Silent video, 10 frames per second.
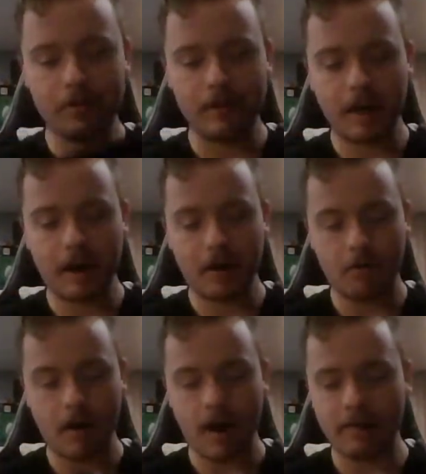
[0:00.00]

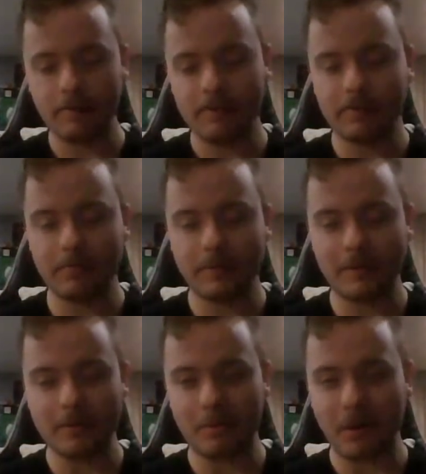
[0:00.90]
Now, I wasn't
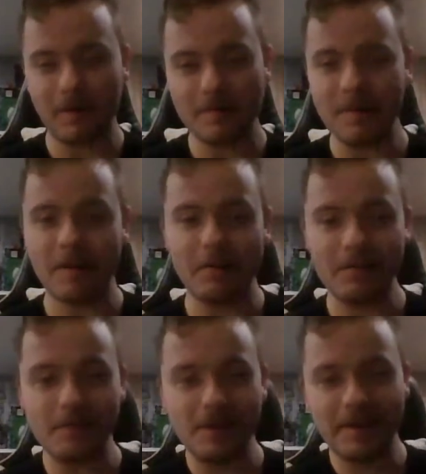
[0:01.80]
really worried about
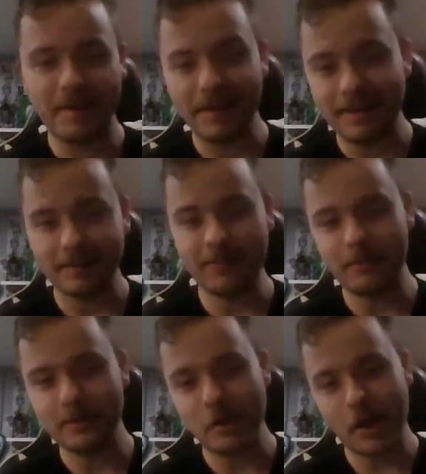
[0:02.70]
getting a
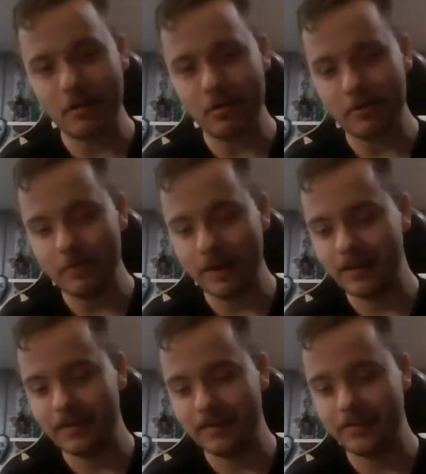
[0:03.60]
Switch at all
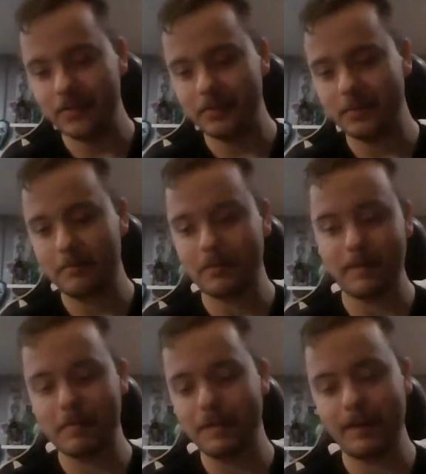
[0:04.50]
because there's
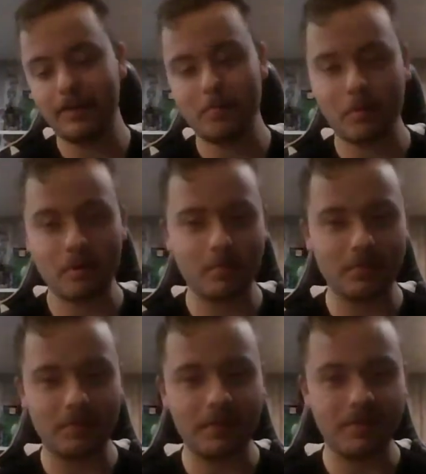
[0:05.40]
really, it's a portable
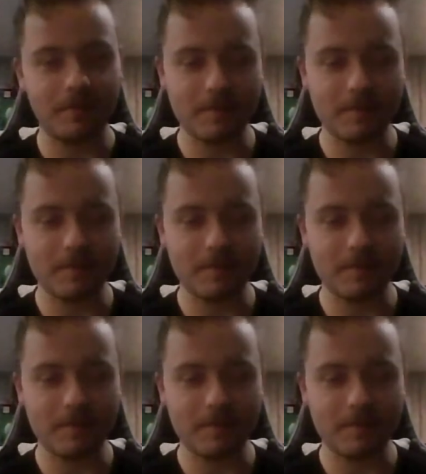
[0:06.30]
system.